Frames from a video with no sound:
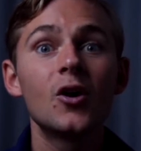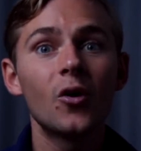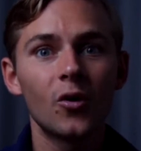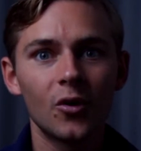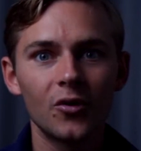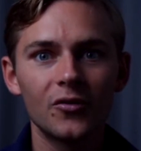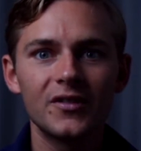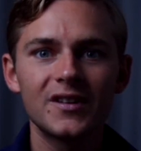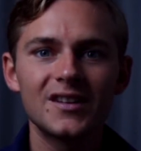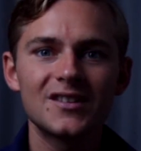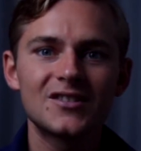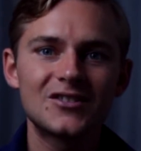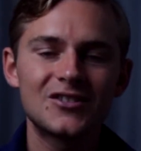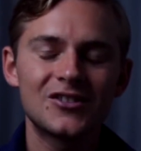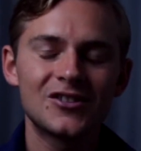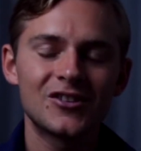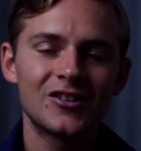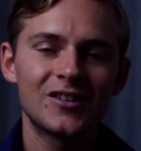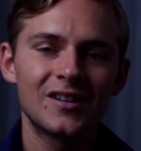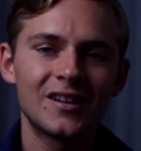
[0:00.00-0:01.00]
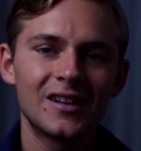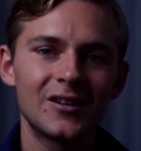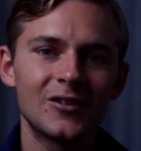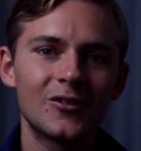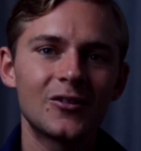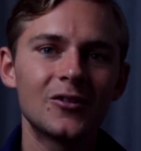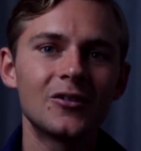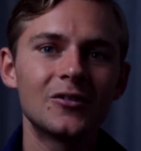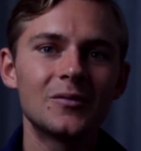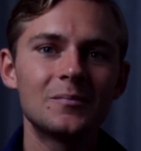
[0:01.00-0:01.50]
on this journey
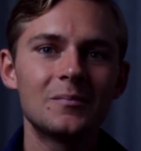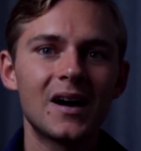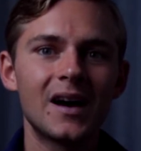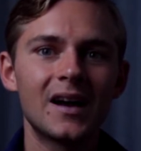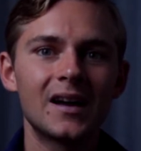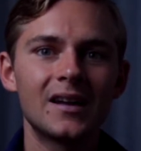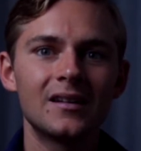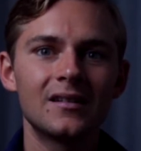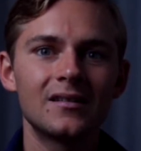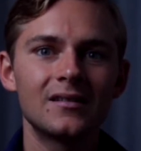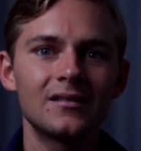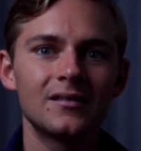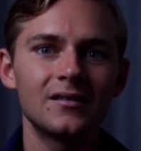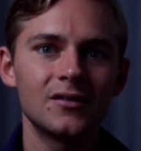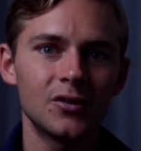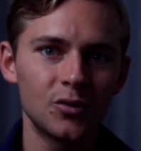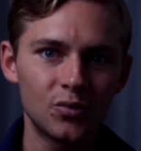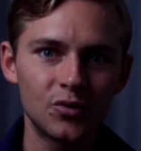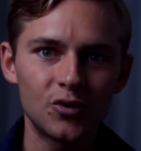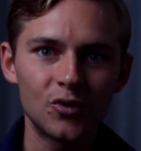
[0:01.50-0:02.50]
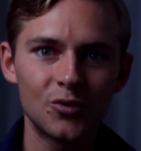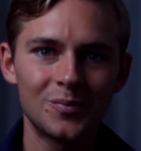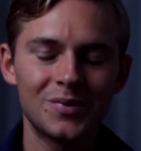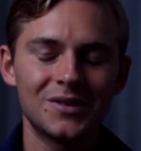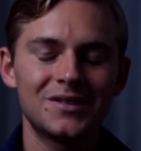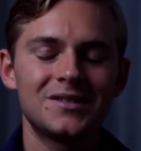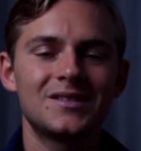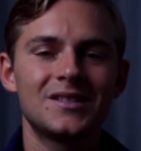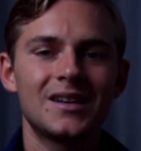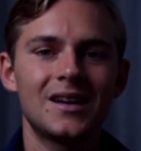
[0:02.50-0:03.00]
on my
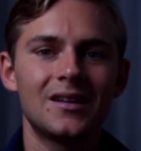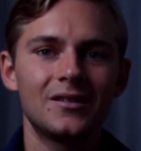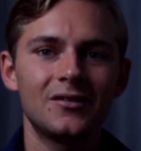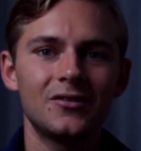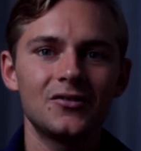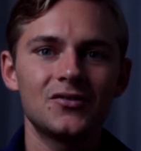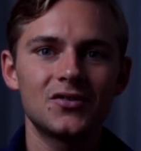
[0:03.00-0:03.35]
YouTube channel.